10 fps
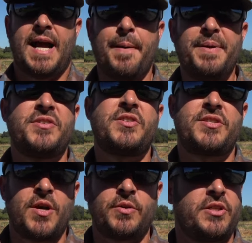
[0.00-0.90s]
I've been
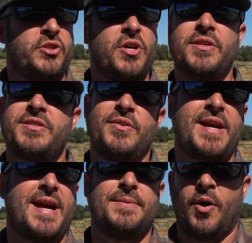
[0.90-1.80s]
stoked to show this to you
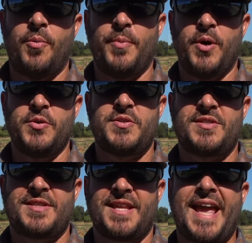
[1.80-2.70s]
guys,
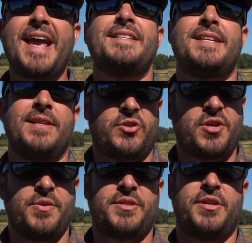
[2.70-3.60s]
almost antsy to
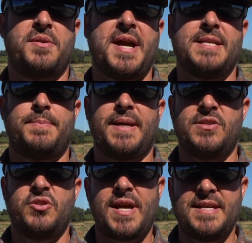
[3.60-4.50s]
show it to you guys,
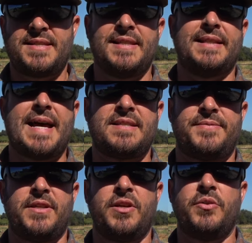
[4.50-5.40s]
because you guys seen the last
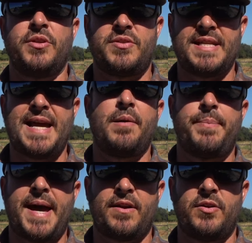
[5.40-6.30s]
video, you've seen how it
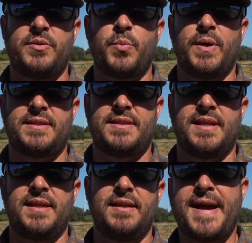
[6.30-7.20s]
patterned with
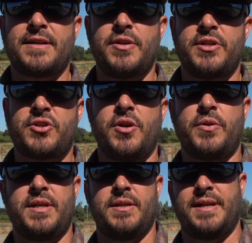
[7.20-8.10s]
the factory
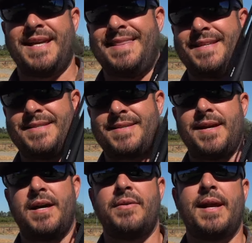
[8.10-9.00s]
choke in this
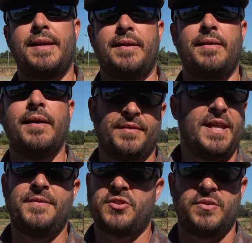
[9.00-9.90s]
gun right here.
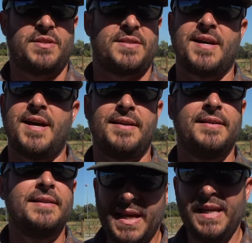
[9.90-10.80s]
Love to shoot this gun.
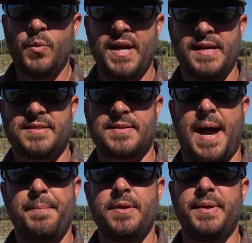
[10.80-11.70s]
Anyways,
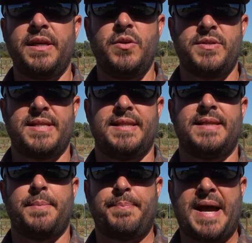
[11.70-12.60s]
I'm gonna be using
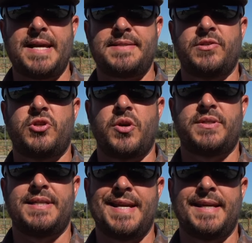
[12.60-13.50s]
the passing choke
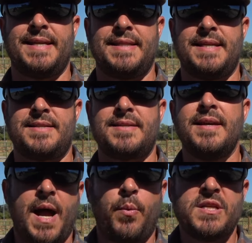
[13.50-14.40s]
today in this.
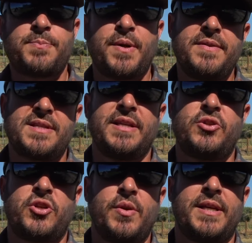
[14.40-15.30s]
I was previously
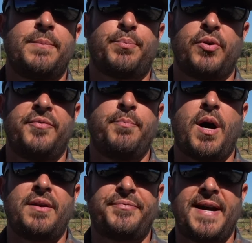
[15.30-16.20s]
shooting an improved
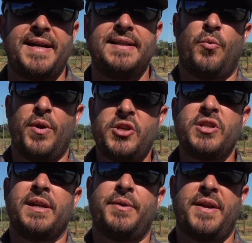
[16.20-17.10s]
modified.
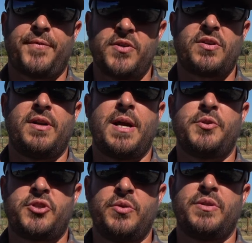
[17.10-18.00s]
Originally, when I first started, I was
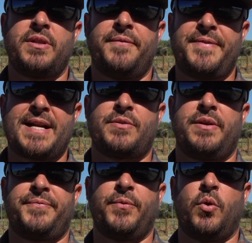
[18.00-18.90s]
shooting the factory
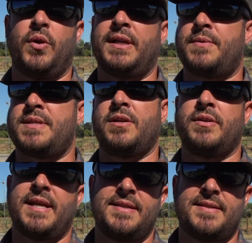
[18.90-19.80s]
full, and I was like,
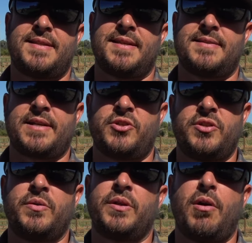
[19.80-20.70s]
okay, this thing is like
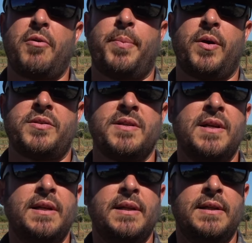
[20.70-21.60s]
shooting golf balls,
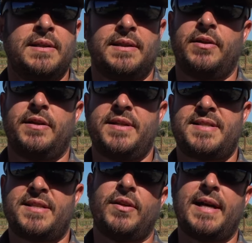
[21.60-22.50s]
literally
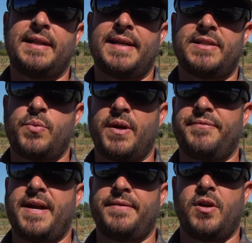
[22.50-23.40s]
still at like
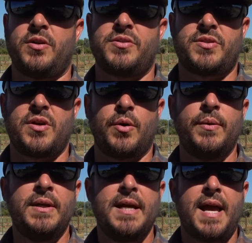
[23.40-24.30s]
25 yards. So
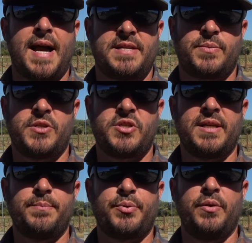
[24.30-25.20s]
I switched to the
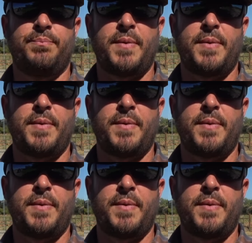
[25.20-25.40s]
improved